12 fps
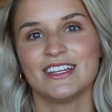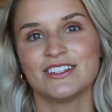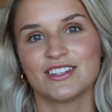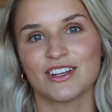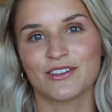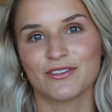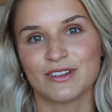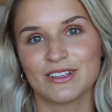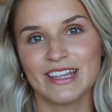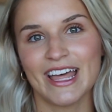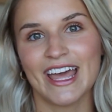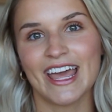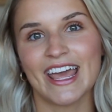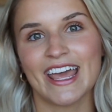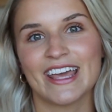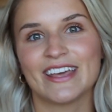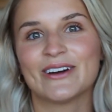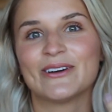
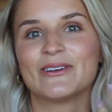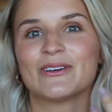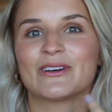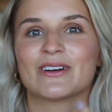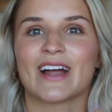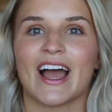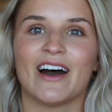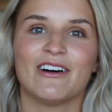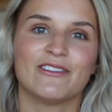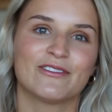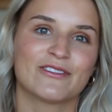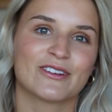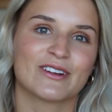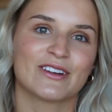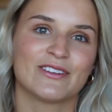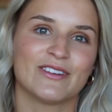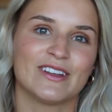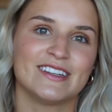Chick-fil-A or out for
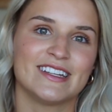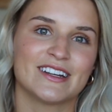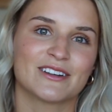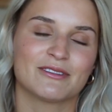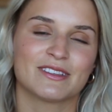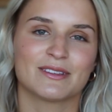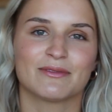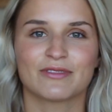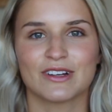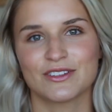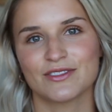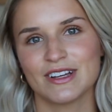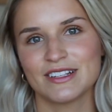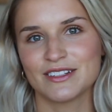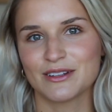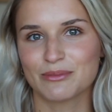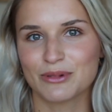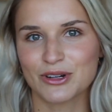a fun dinner with some french fries
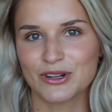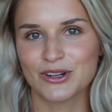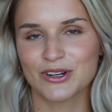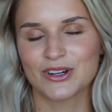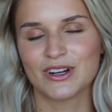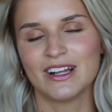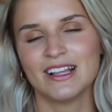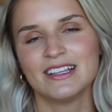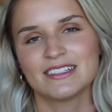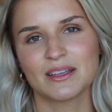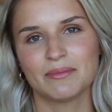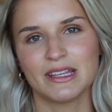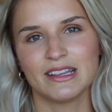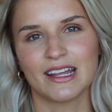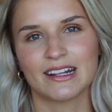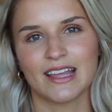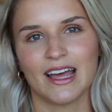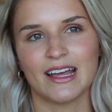and a burger, something
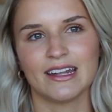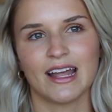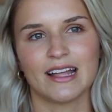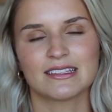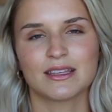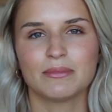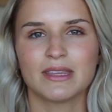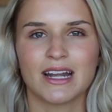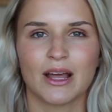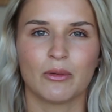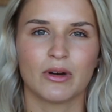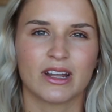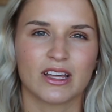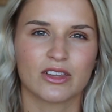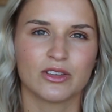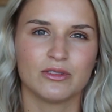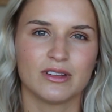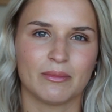like that. Not something I want to
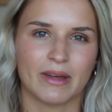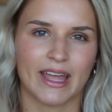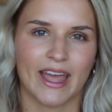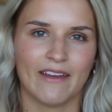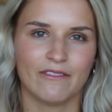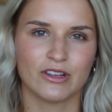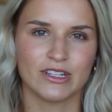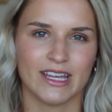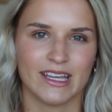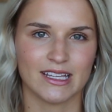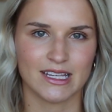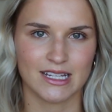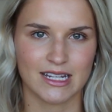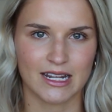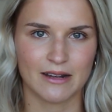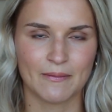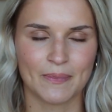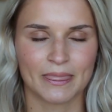include in my everyday
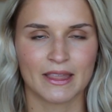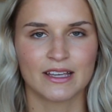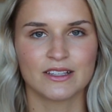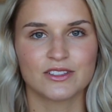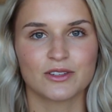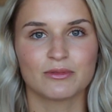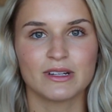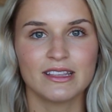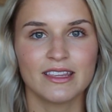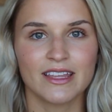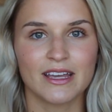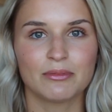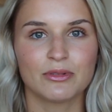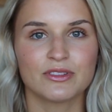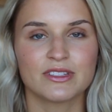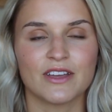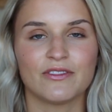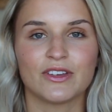eating. So read the
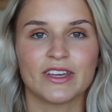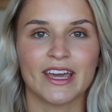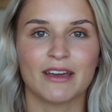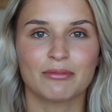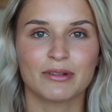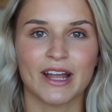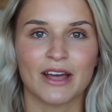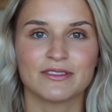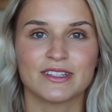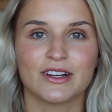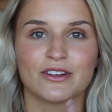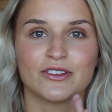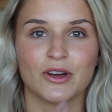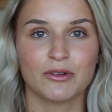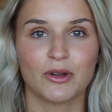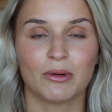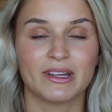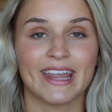labels. If you can't pronounce it or don't
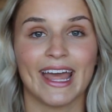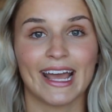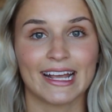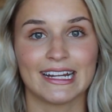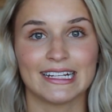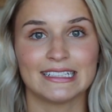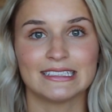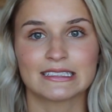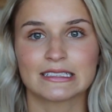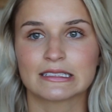know what the heck it is,